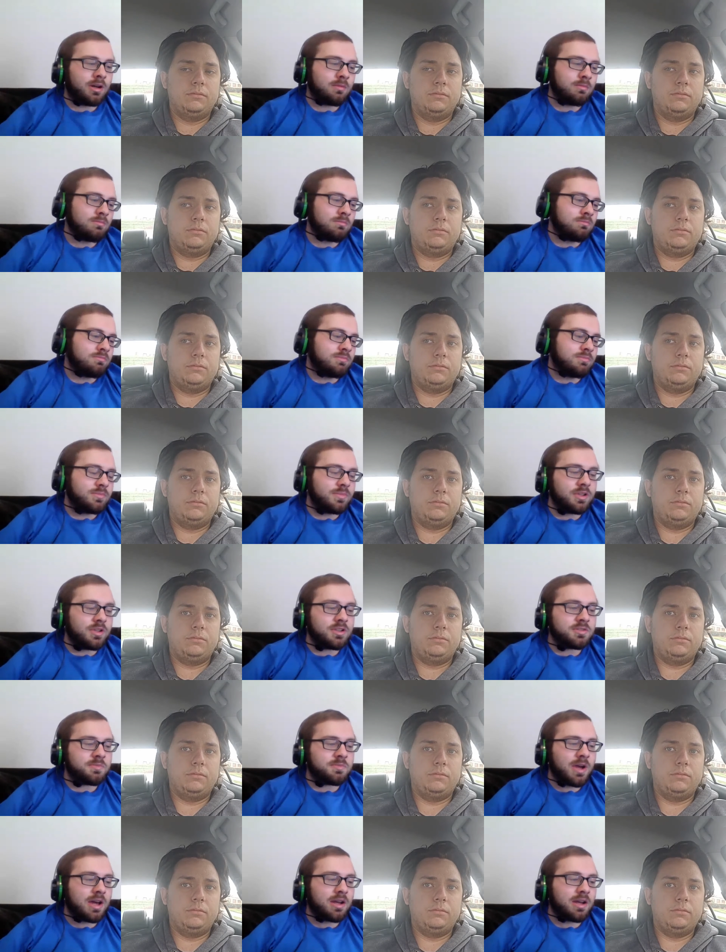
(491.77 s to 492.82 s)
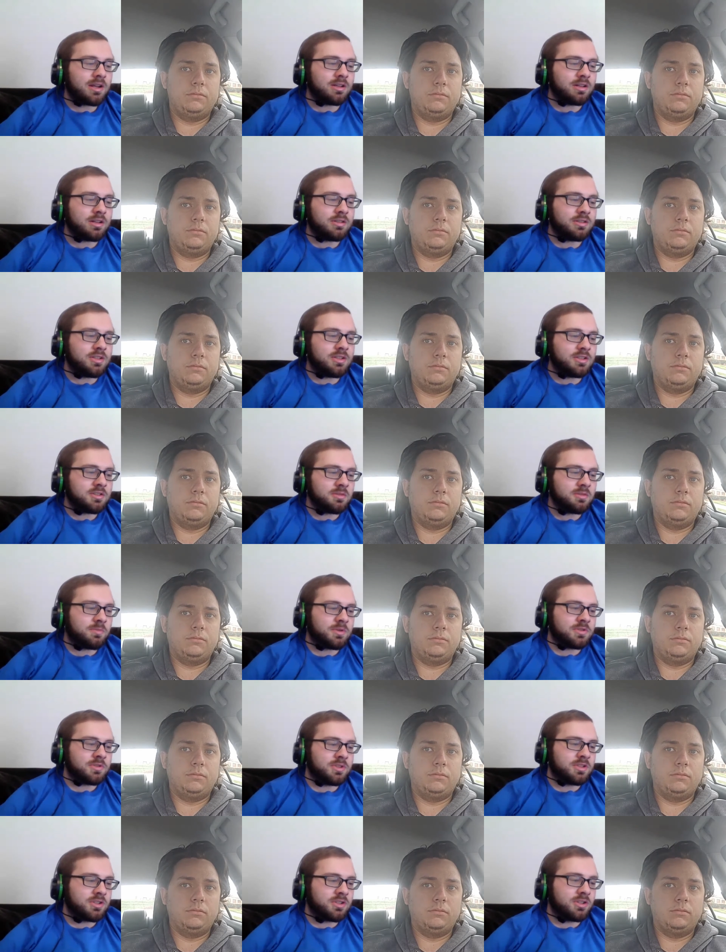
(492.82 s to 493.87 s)
Speaker 1: Um, he's batting in a
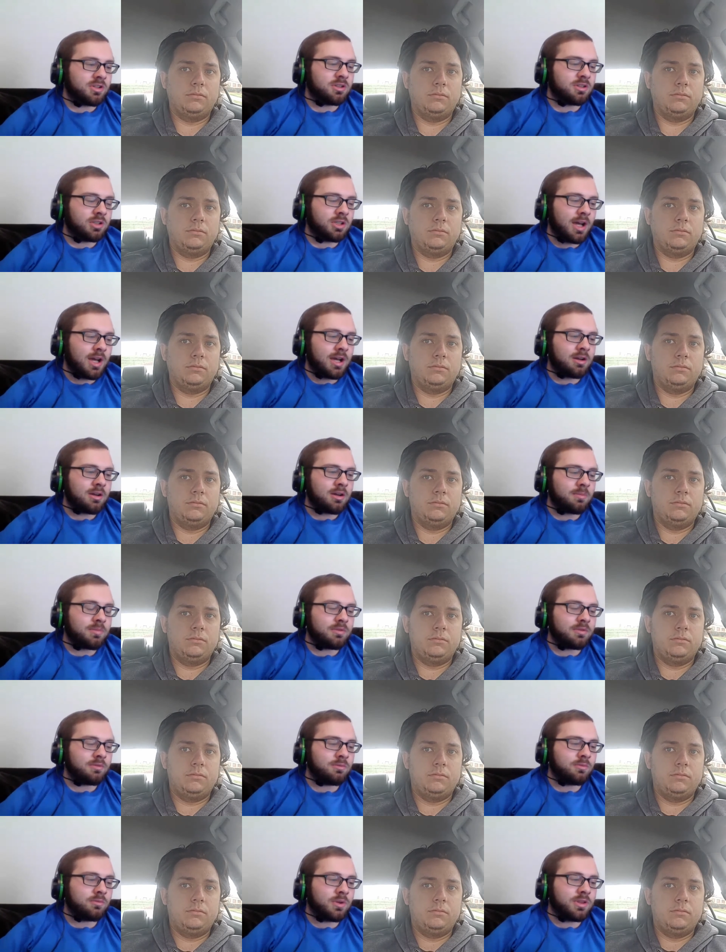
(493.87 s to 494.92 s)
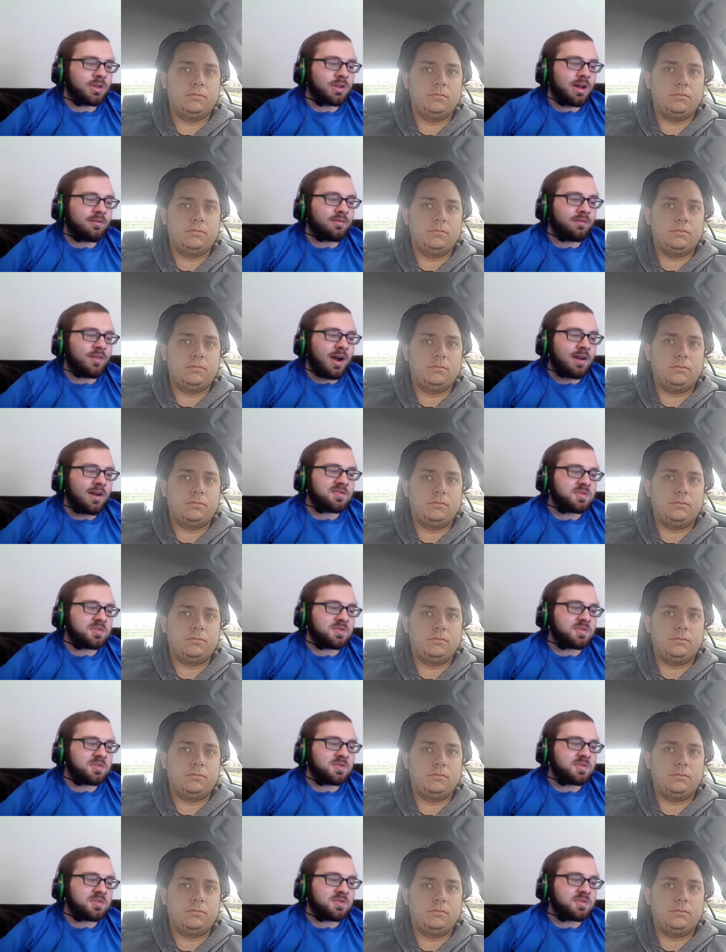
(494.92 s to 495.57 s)
decent position in the lineup, win that